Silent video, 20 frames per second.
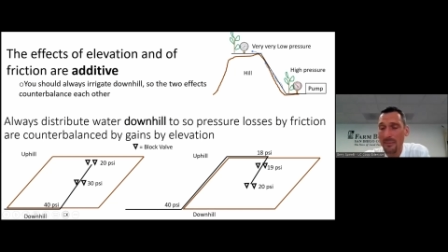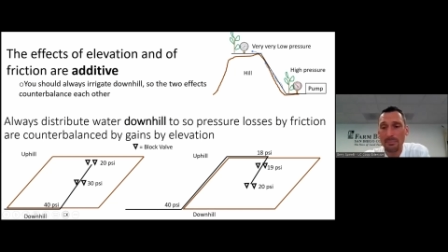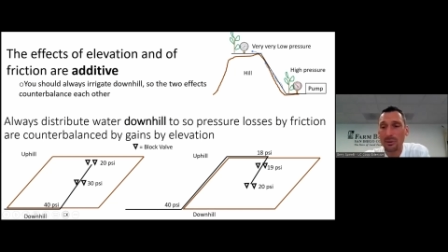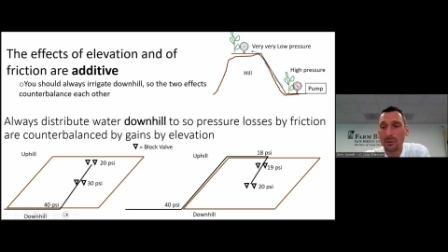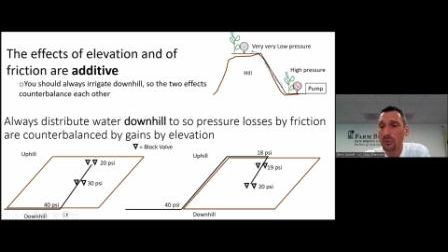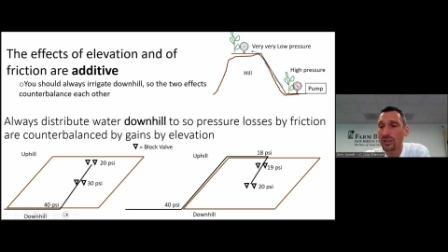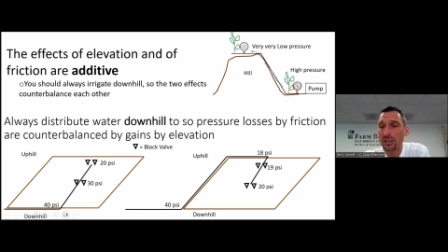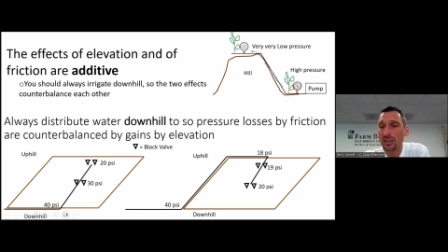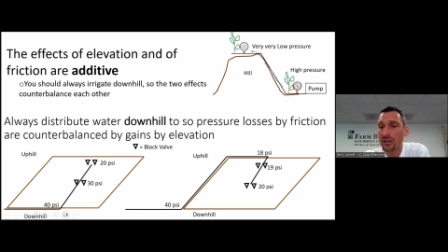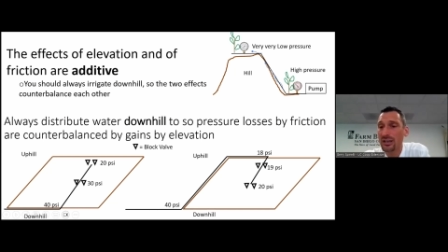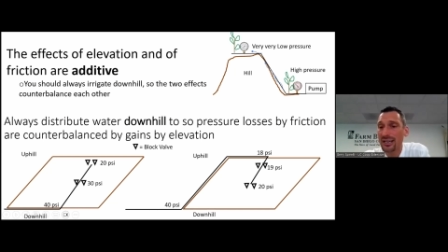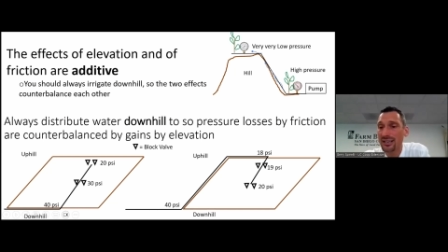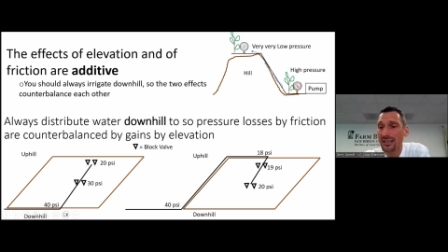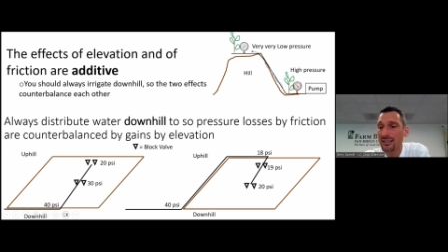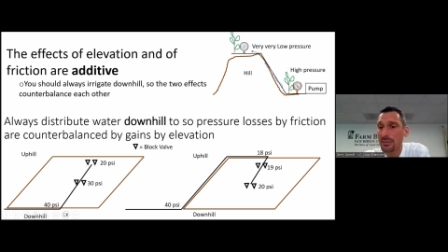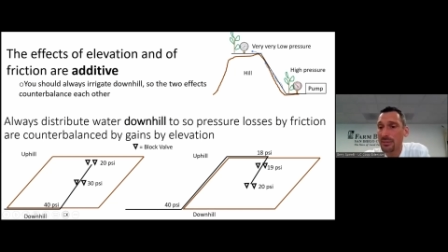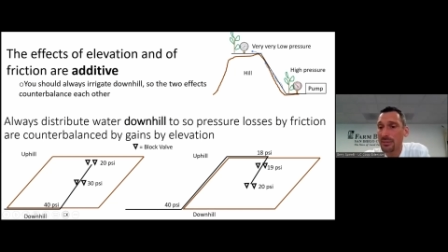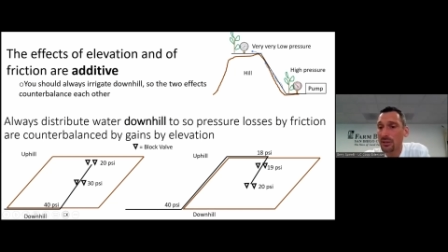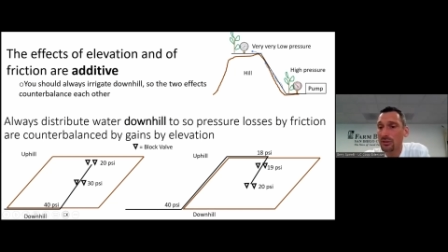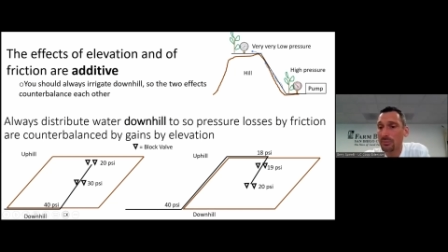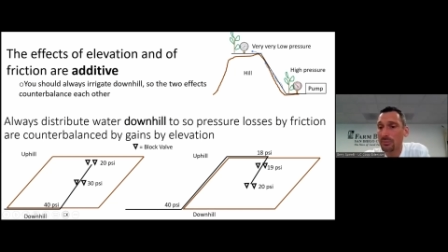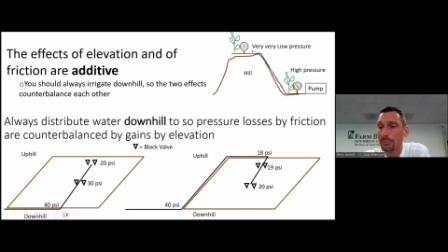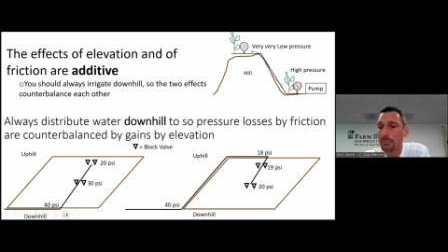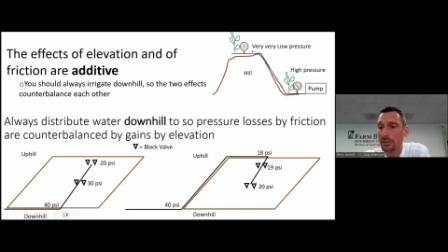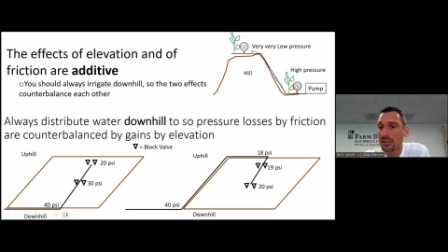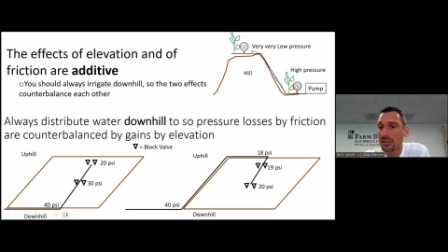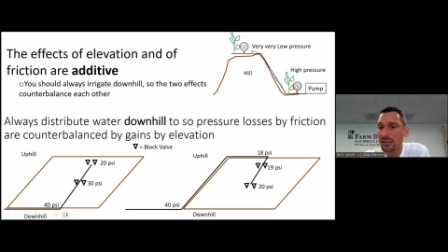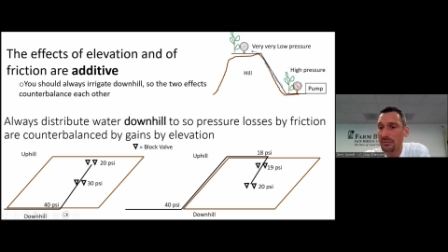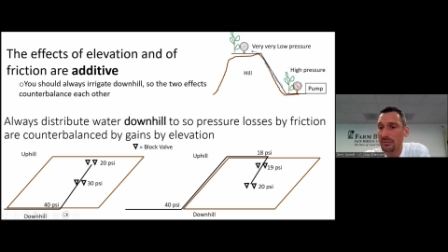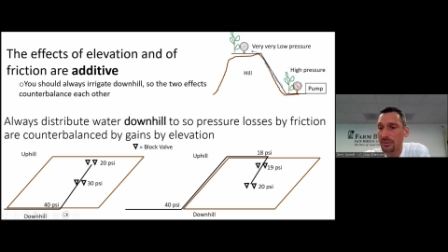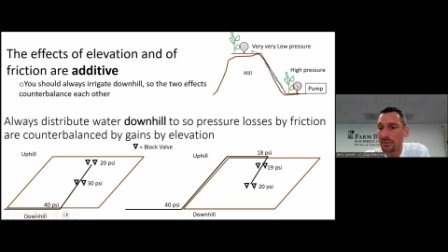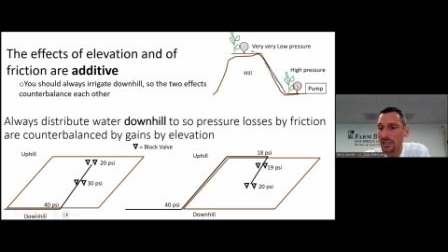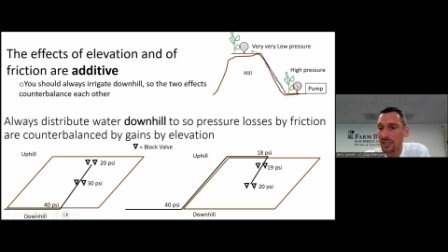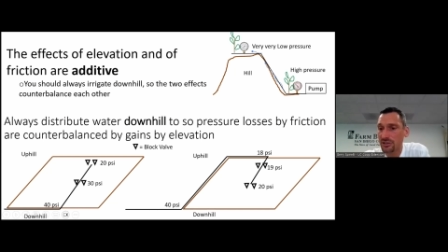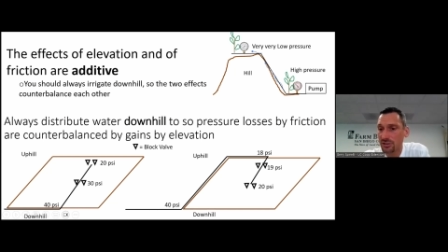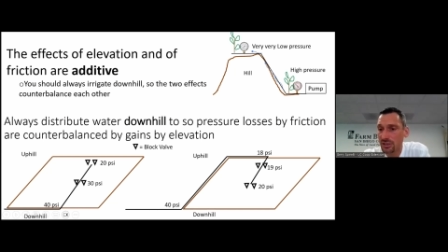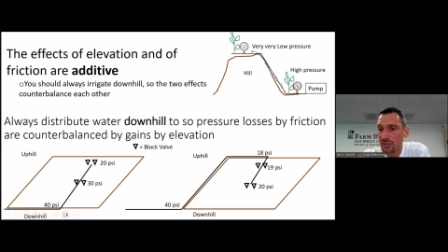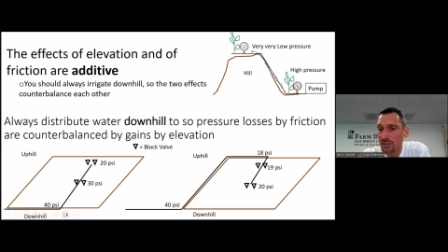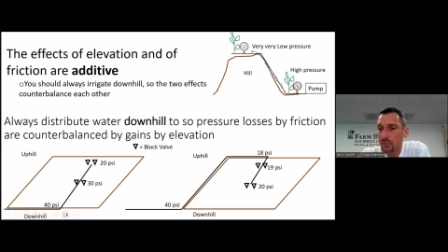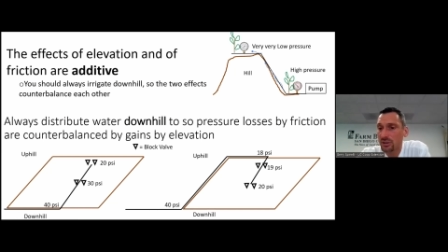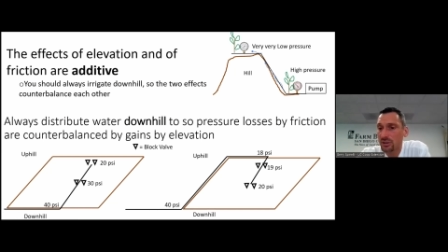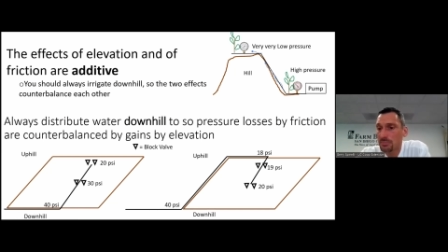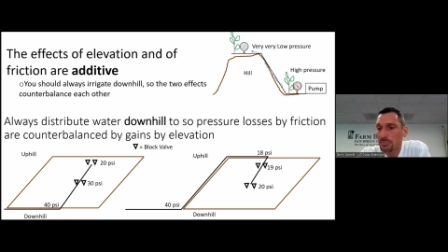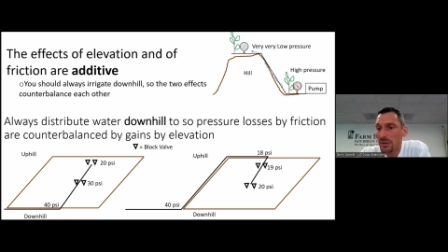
but we don't care about burning pressure. That's what